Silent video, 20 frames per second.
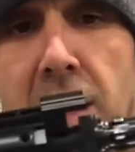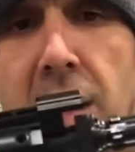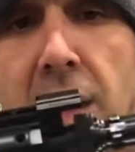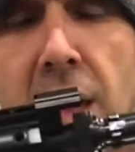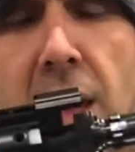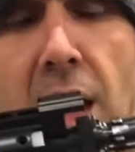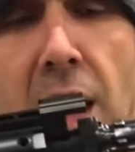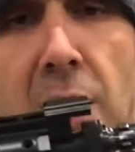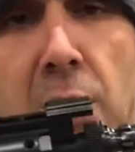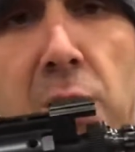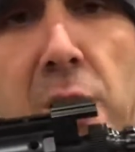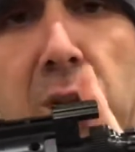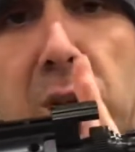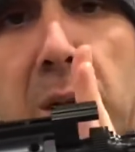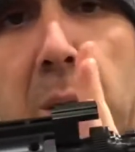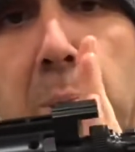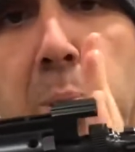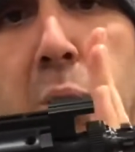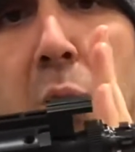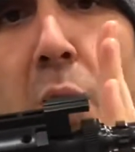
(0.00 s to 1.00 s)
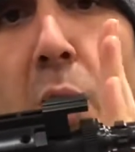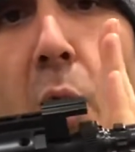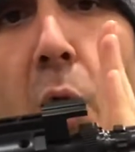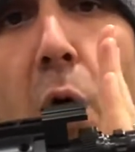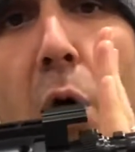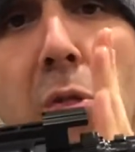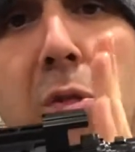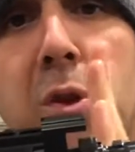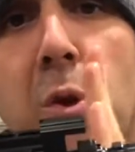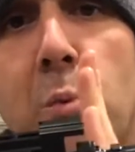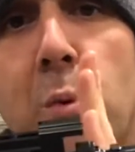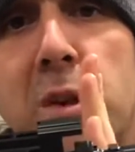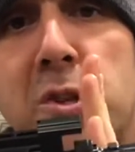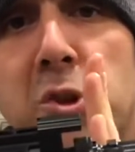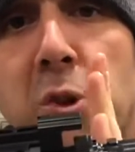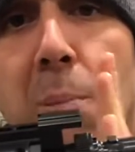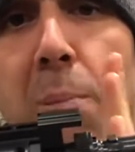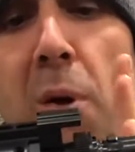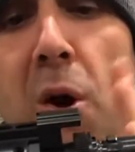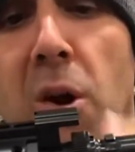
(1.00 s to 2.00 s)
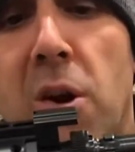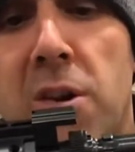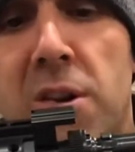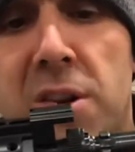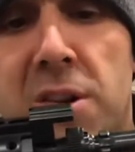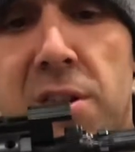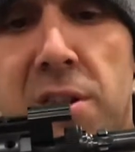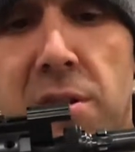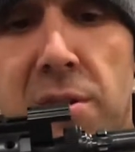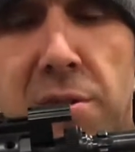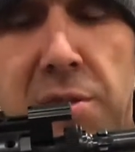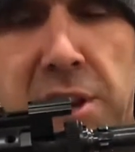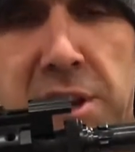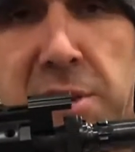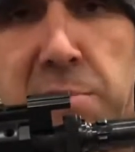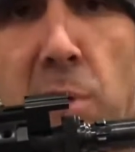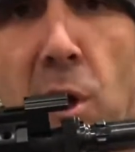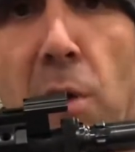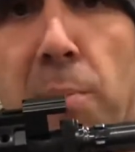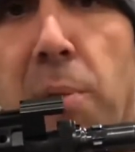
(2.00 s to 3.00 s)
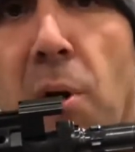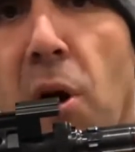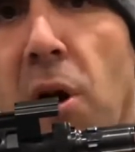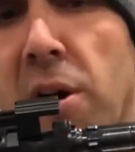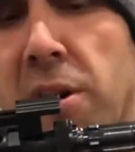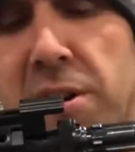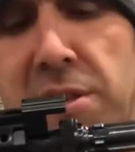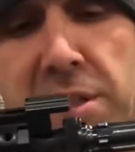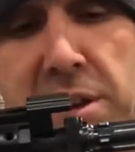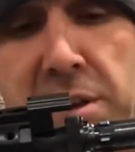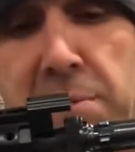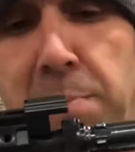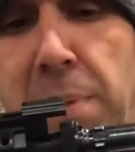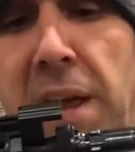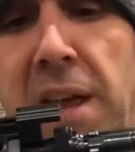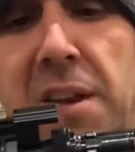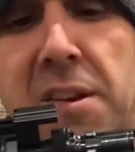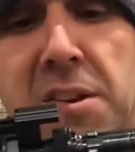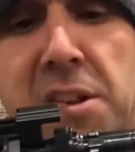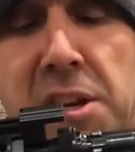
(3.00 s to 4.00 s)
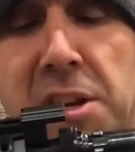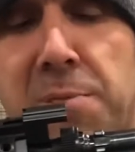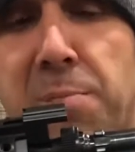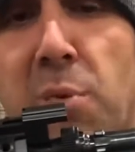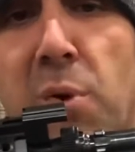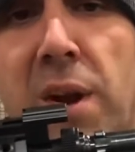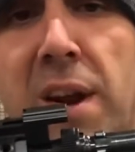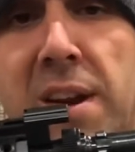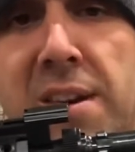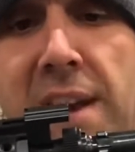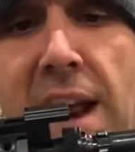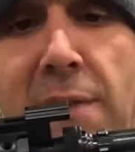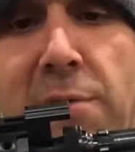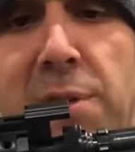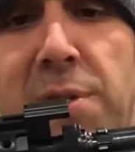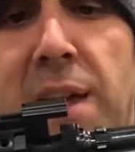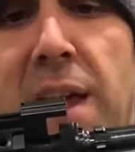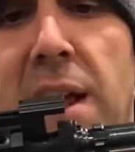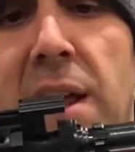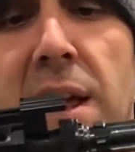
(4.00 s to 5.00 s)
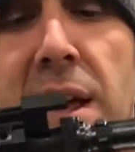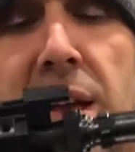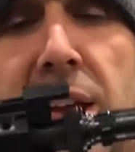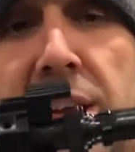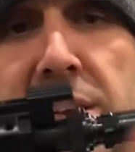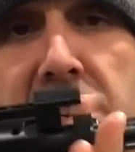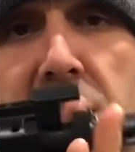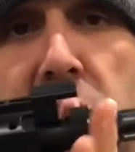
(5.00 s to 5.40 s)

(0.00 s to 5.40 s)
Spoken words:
And then you're gonna put all the original parts, the small parts, the pins, the springs, everything is gonna go